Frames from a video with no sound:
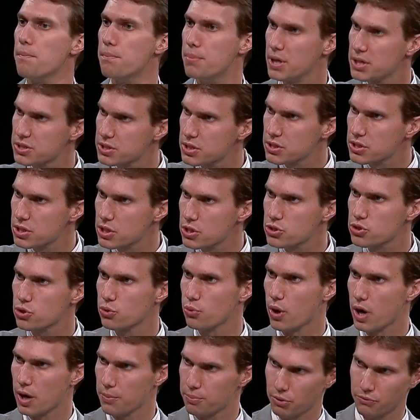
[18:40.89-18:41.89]
businesses
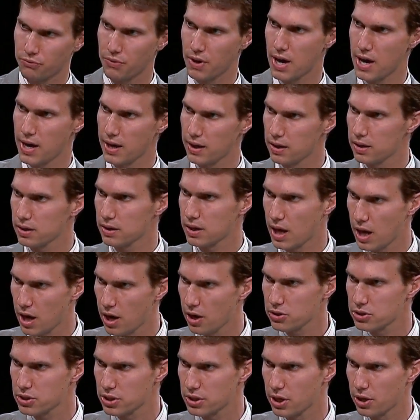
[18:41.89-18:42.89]
who want to provide
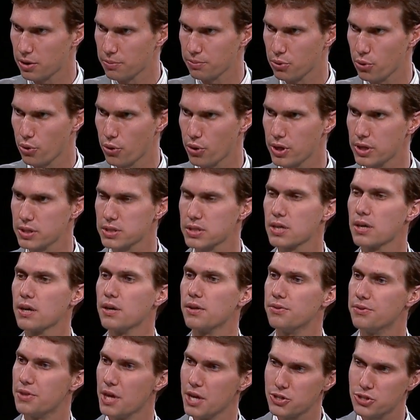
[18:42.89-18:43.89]
care to their employees,
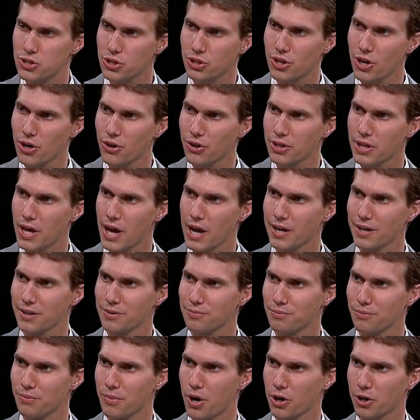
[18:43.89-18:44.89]
they should go to that
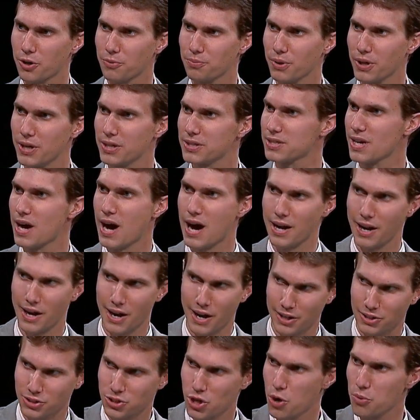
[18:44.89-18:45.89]
marketplace on
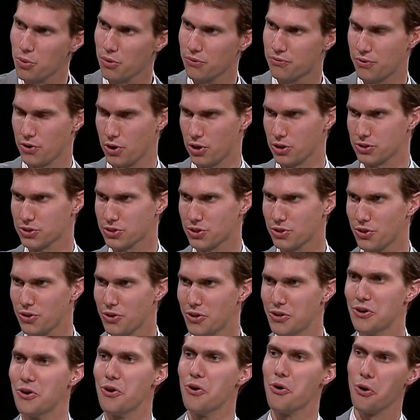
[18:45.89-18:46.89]
October 1st,
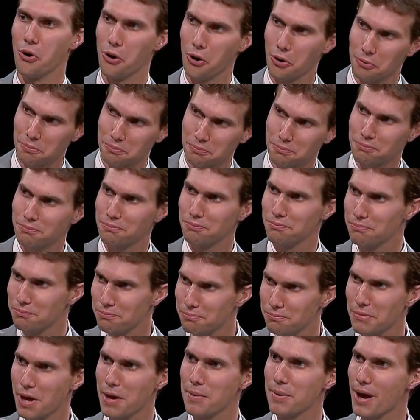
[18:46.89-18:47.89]
or
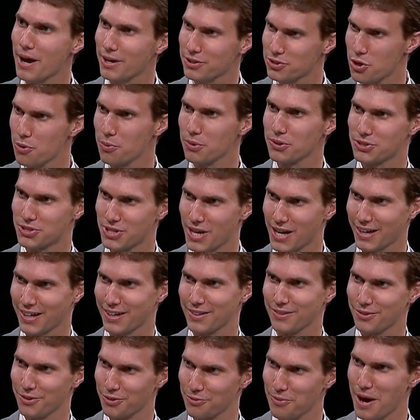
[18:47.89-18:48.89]
maybe October 2nd.
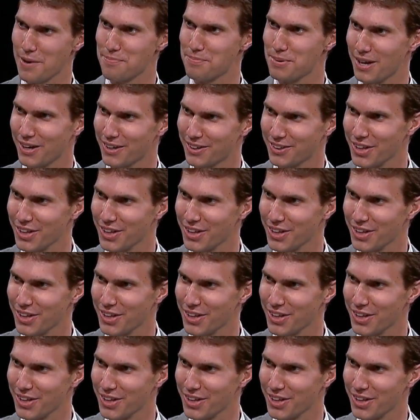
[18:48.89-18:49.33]
There might be a